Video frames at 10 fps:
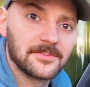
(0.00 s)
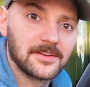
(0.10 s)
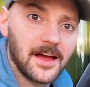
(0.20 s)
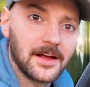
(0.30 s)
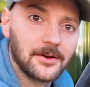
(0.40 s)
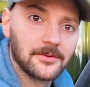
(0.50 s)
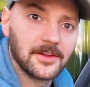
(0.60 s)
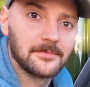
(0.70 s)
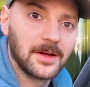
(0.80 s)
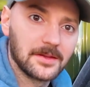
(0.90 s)
and tires
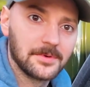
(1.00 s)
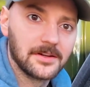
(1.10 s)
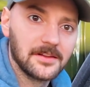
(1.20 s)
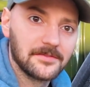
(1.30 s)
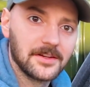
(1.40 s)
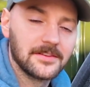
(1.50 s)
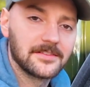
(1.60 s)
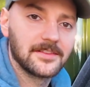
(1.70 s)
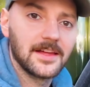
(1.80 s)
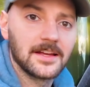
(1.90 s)
and probably put a lift on
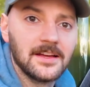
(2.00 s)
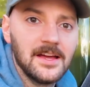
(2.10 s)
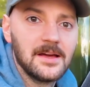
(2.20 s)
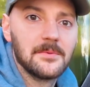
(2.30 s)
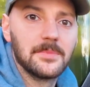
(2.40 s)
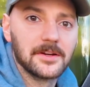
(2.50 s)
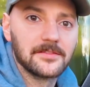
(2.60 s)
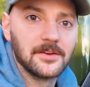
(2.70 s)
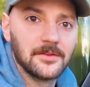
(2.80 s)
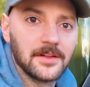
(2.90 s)
this thing. But
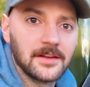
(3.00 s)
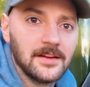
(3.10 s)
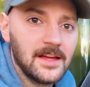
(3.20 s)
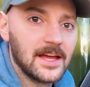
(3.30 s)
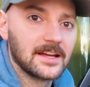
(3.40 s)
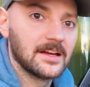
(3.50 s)
until then, it